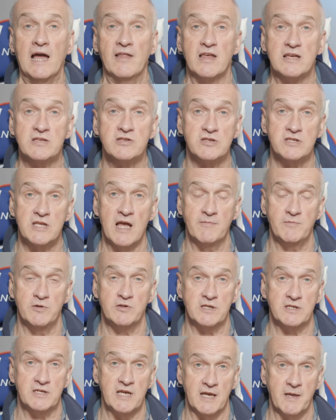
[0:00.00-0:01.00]
And that's because I'm
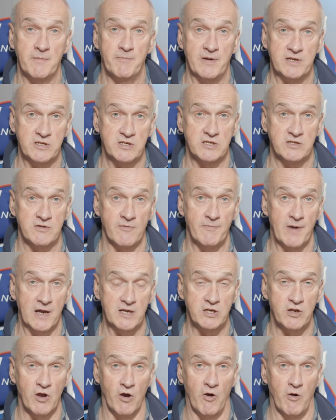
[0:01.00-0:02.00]
usually taking pictures of
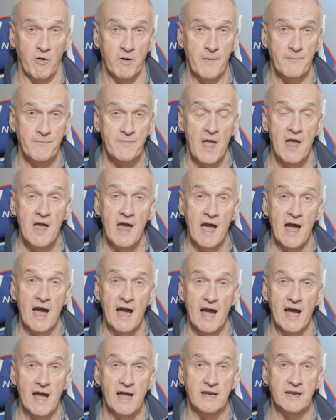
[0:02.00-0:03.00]
my dog,
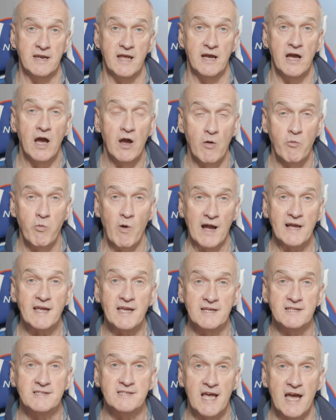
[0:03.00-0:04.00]
and a
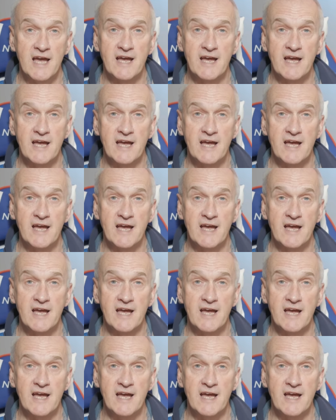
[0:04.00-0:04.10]
wagging